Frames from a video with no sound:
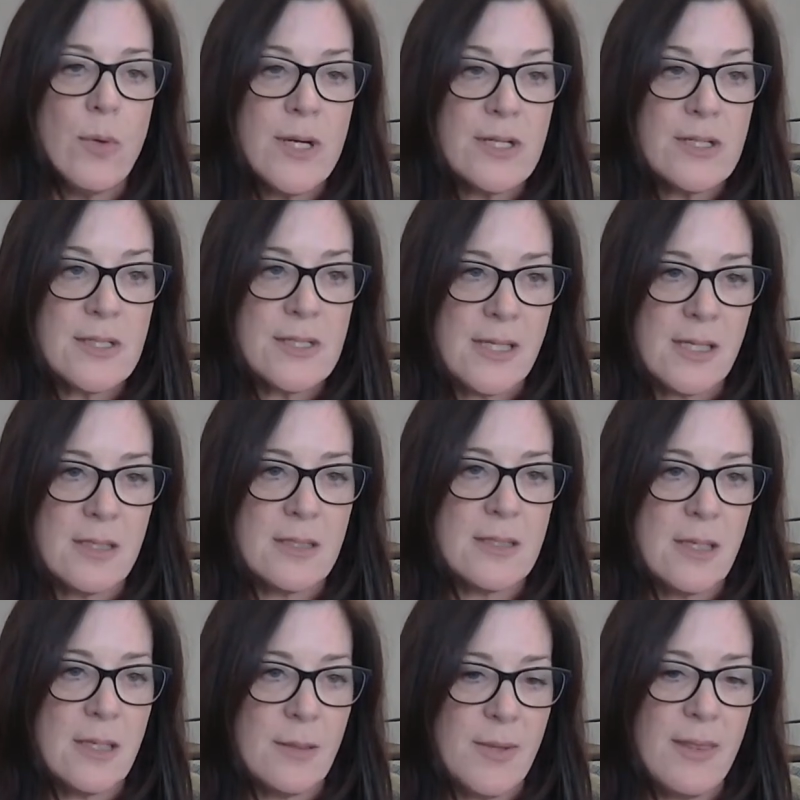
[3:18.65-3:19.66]
We're
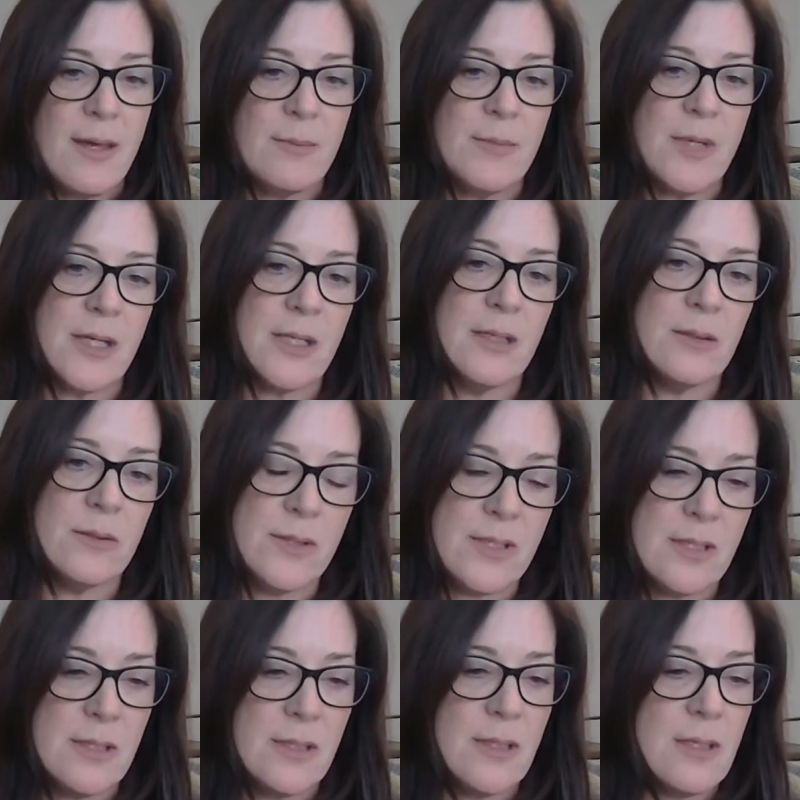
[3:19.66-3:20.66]
seeing some of that market
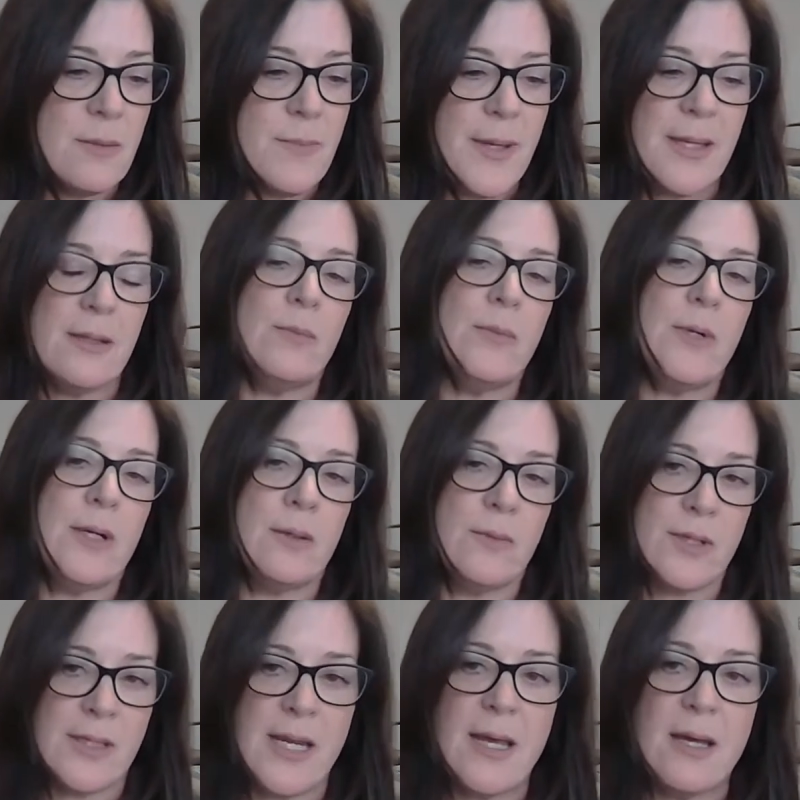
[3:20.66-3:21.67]
loosen a little bit
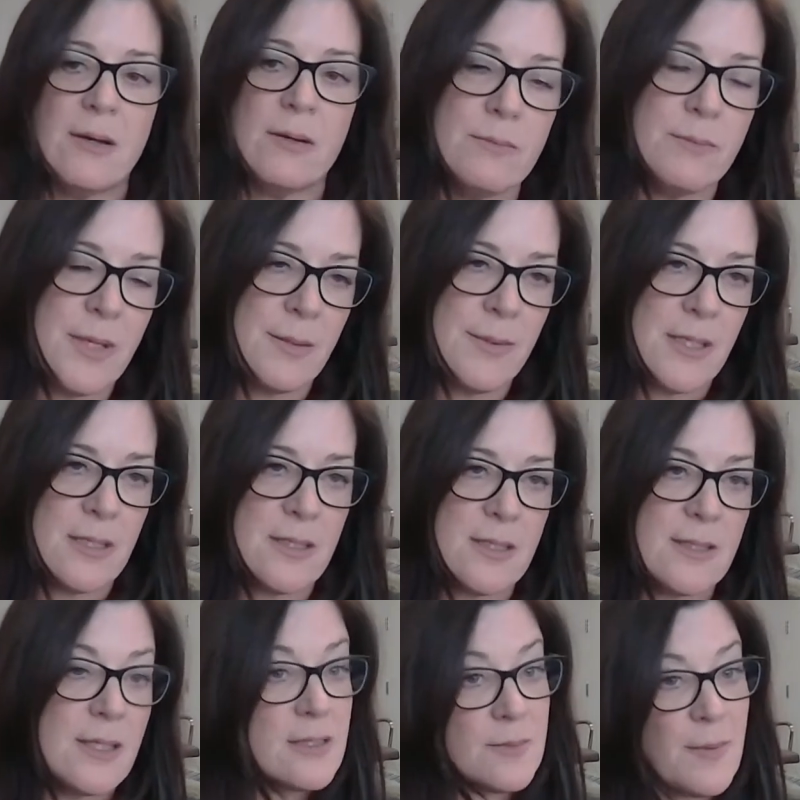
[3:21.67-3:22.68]
where we're now maybe
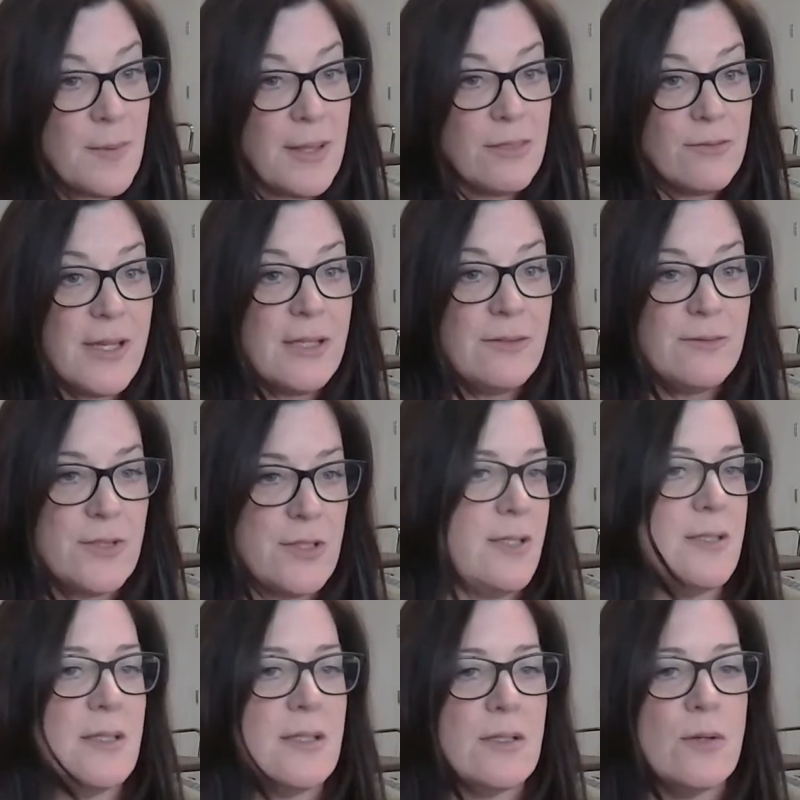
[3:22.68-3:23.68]
in a six-month rate
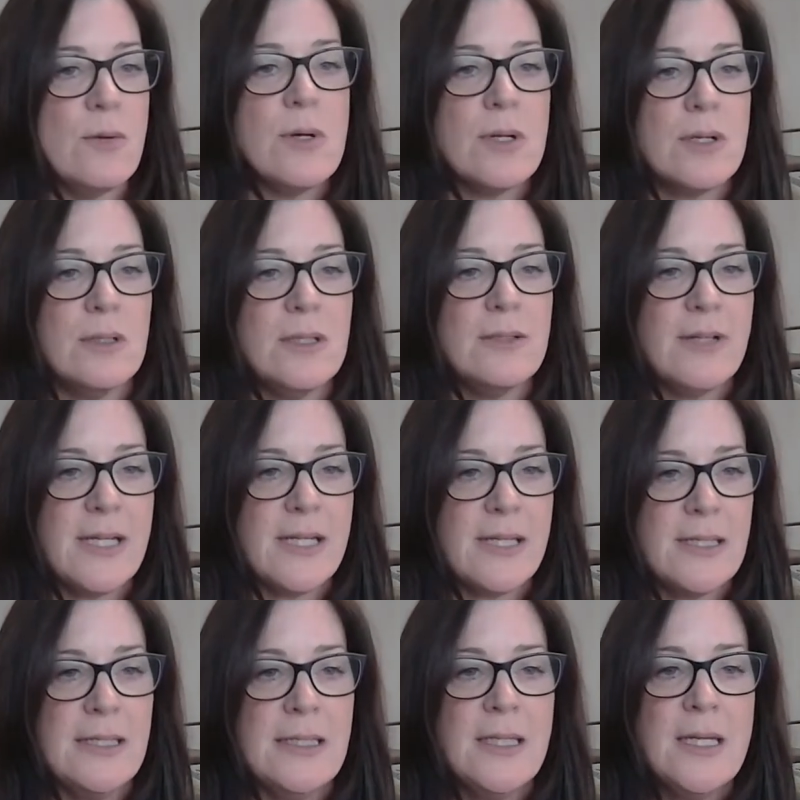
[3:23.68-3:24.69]
versus a quarterly
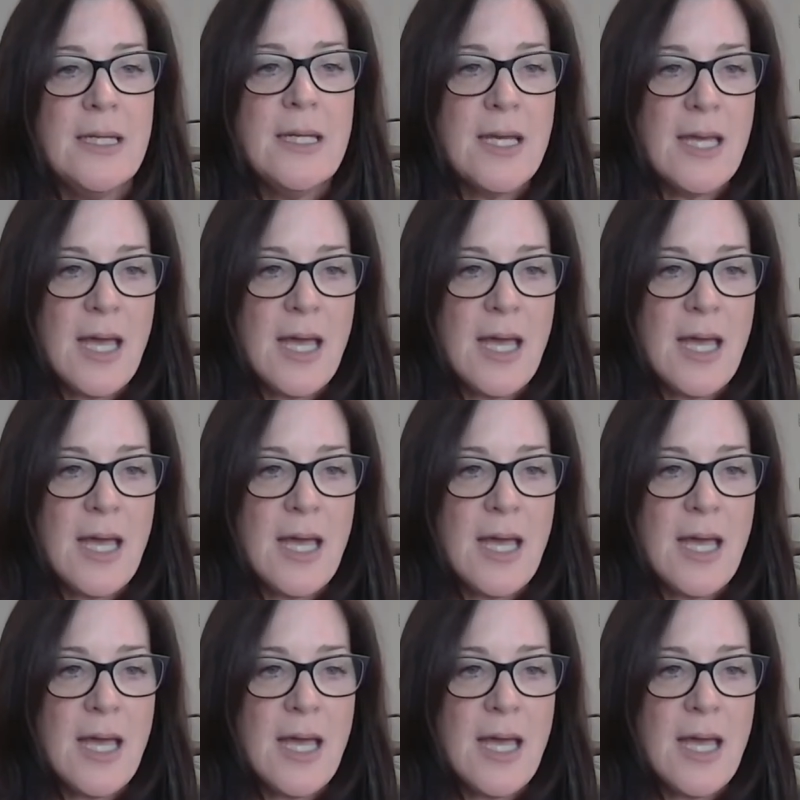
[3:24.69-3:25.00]
rate.